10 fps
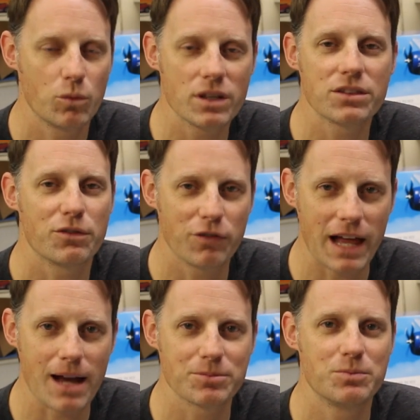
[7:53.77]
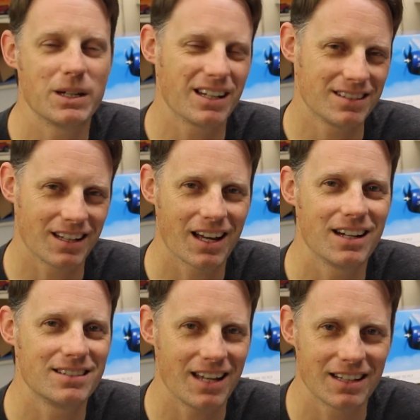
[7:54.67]
with the flaps because it
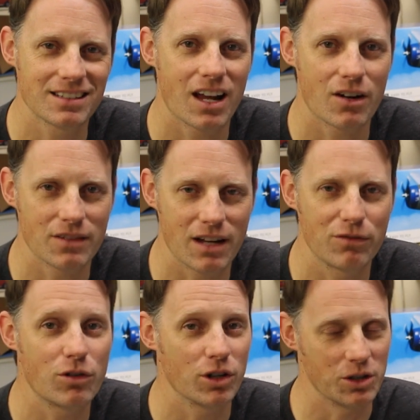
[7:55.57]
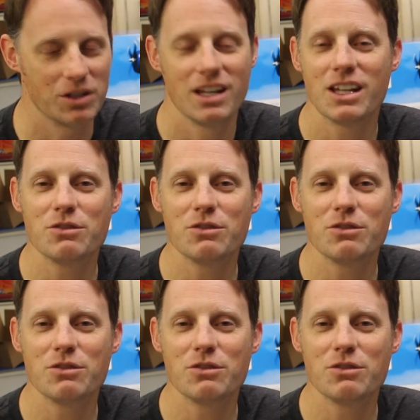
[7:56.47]
kind of takes care of that for you.